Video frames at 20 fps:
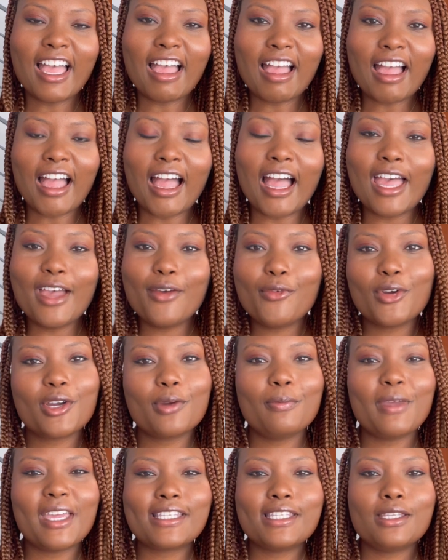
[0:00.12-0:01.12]
Hi, welcome
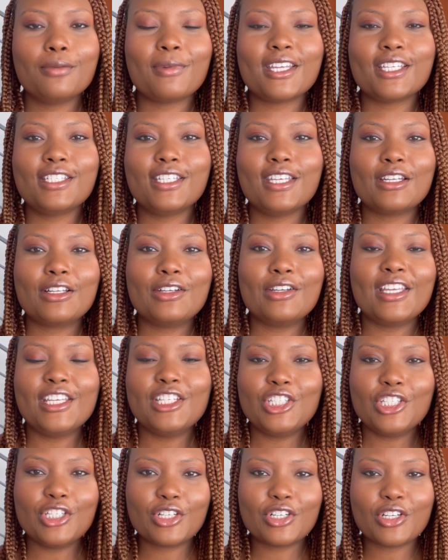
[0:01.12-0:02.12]
back to my channel.
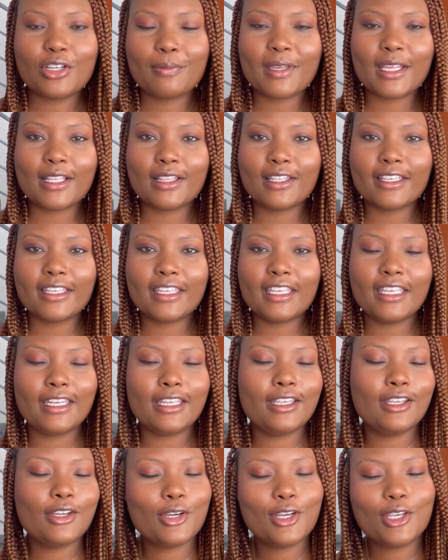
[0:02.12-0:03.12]
It's your girl Bad Luck
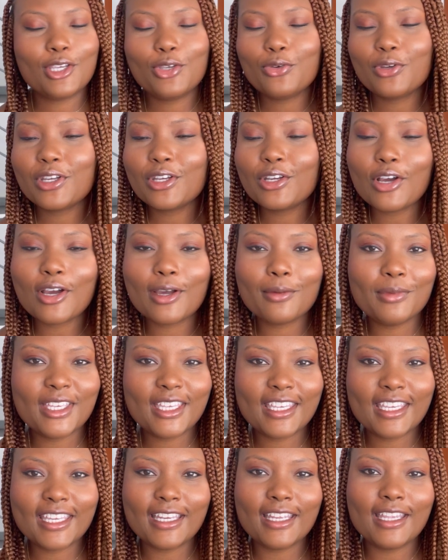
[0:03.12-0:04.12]
Kitty, or you can call me
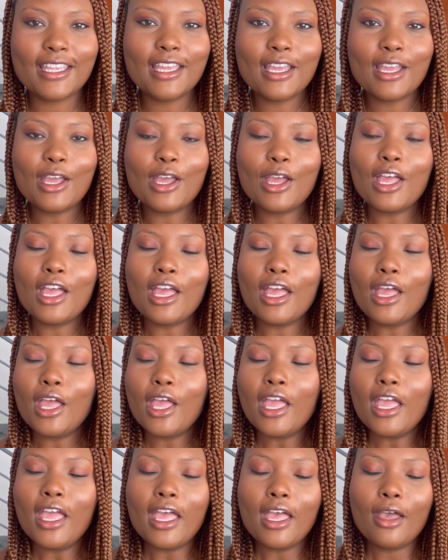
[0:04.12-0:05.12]
Kitty.
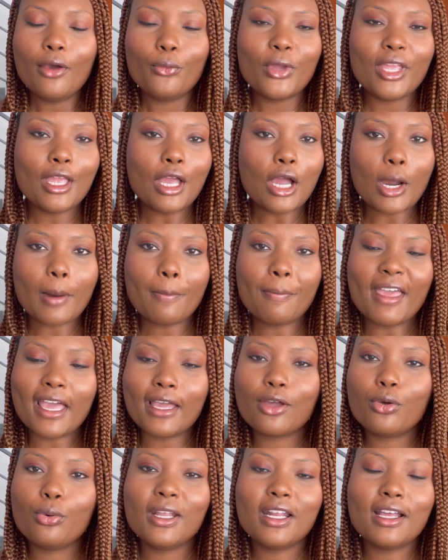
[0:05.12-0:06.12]
We are
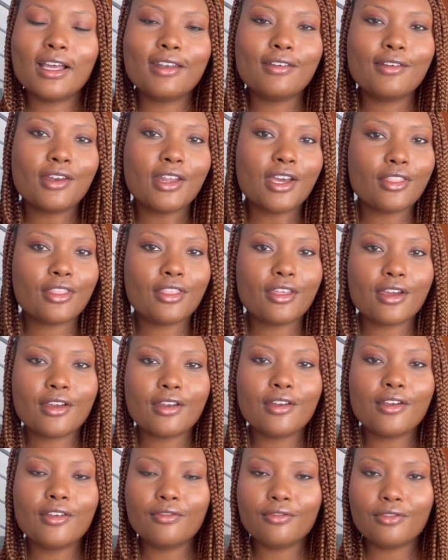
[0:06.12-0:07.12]
back with
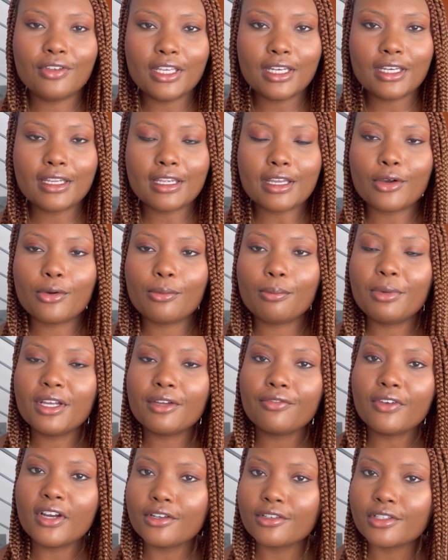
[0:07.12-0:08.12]
another video, but
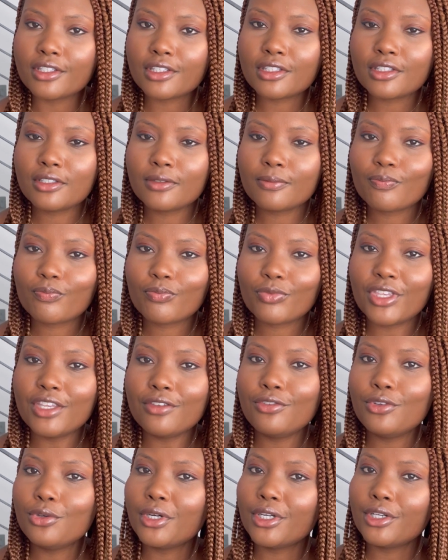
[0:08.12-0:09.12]
first,
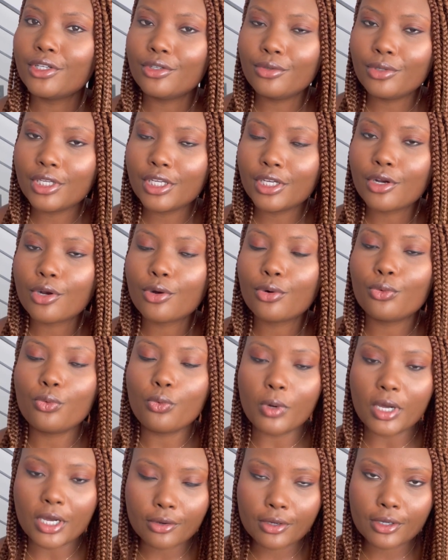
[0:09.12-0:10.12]
if you are new here,
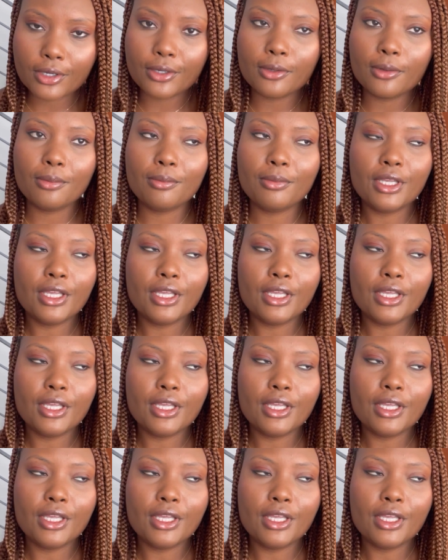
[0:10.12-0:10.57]
welcome.